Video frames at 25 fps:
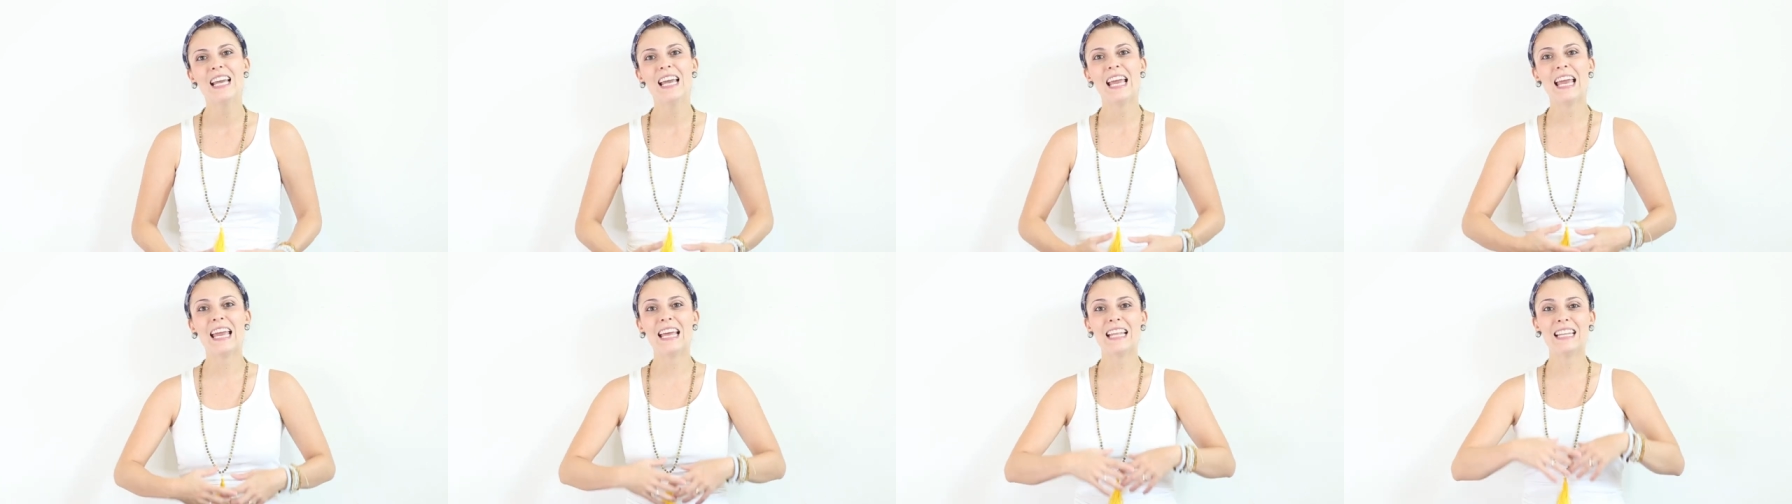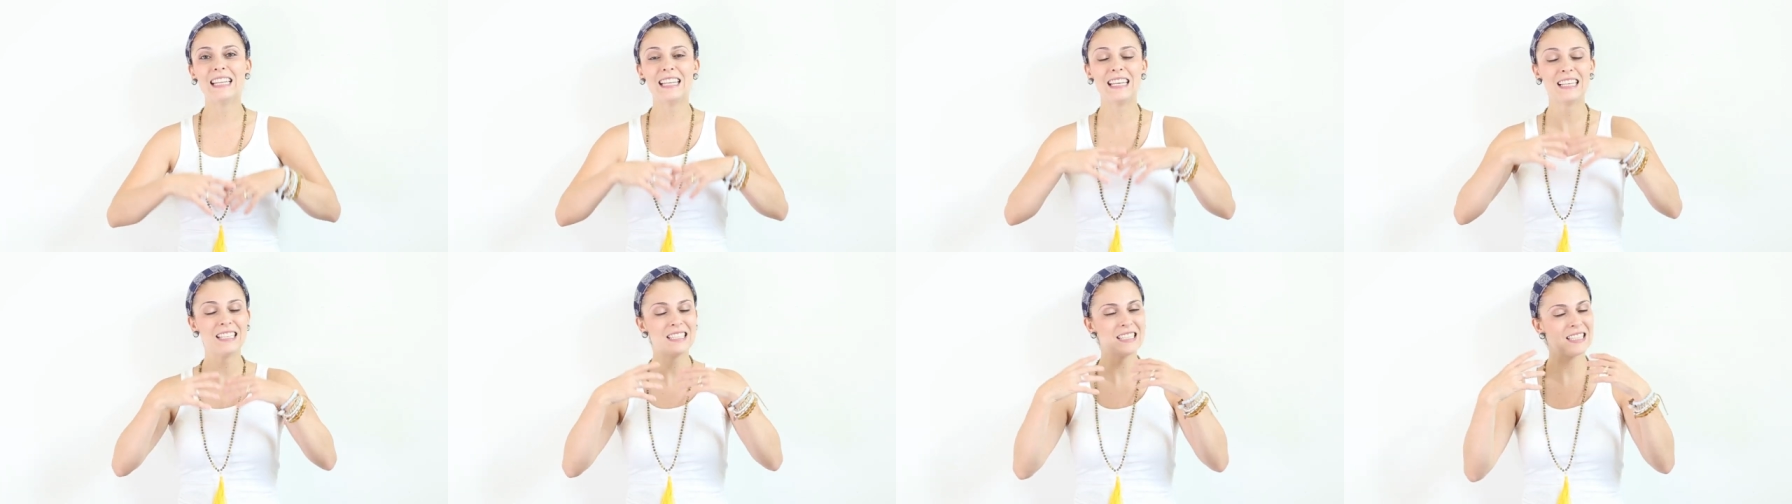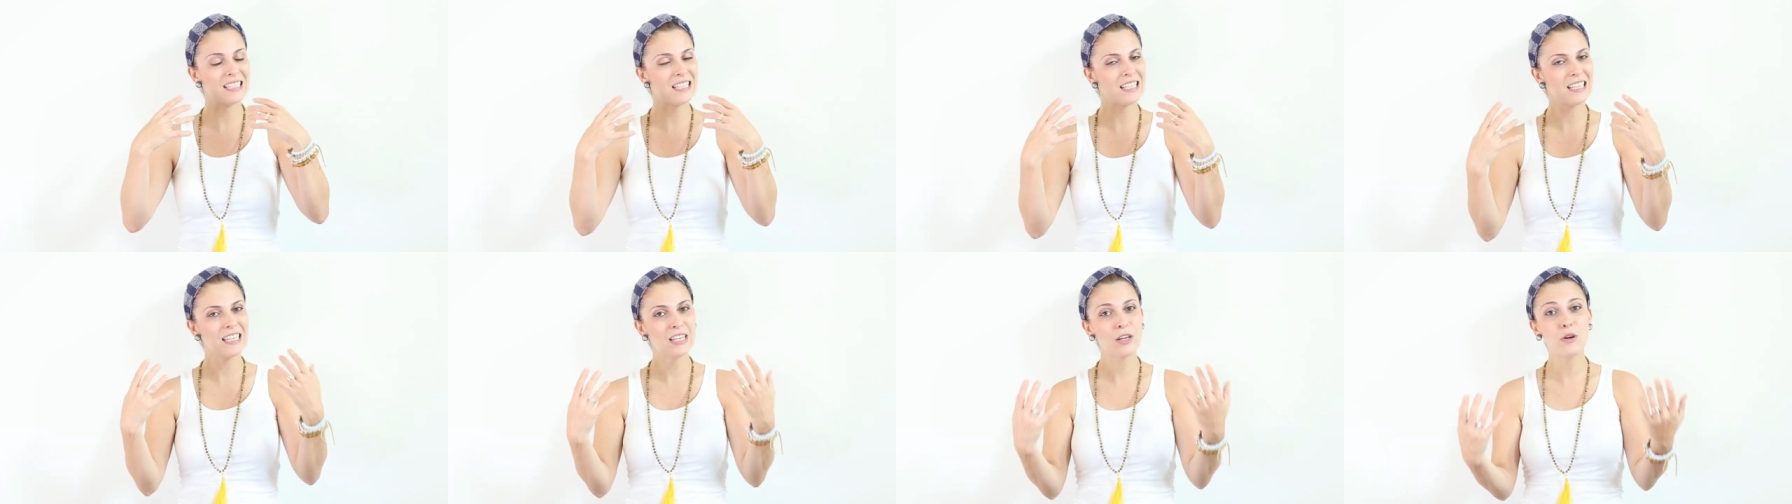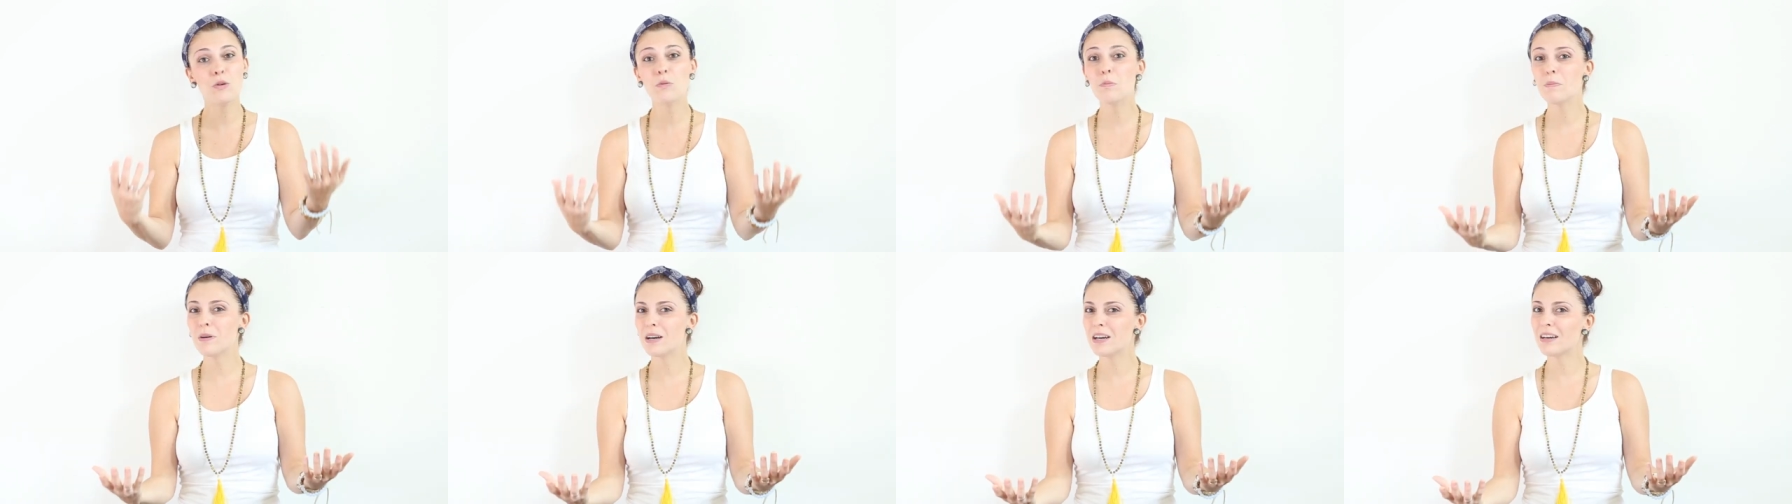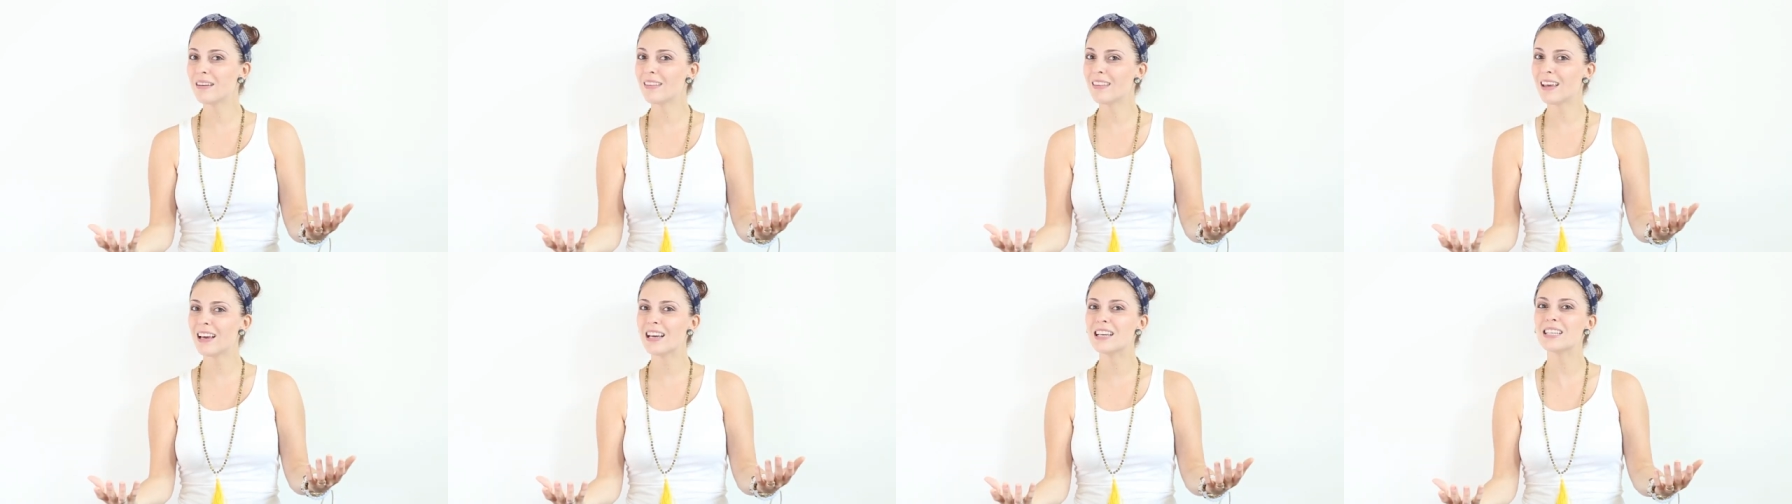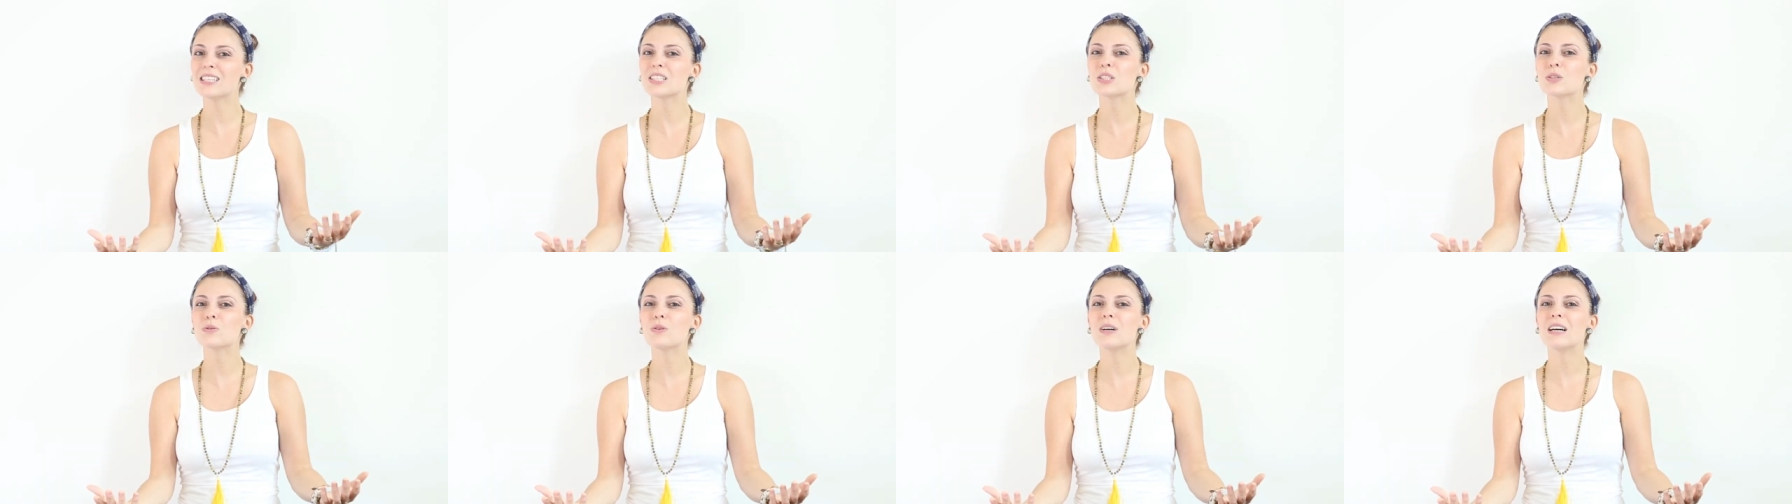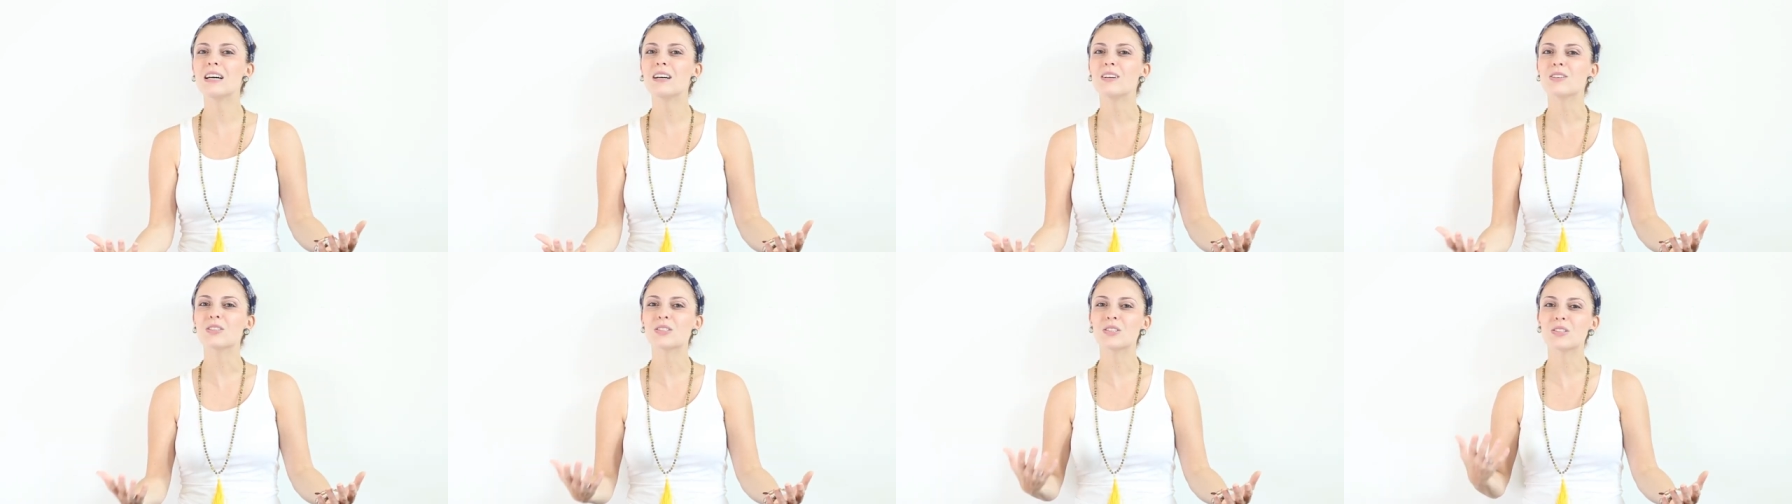And it's a new month as well.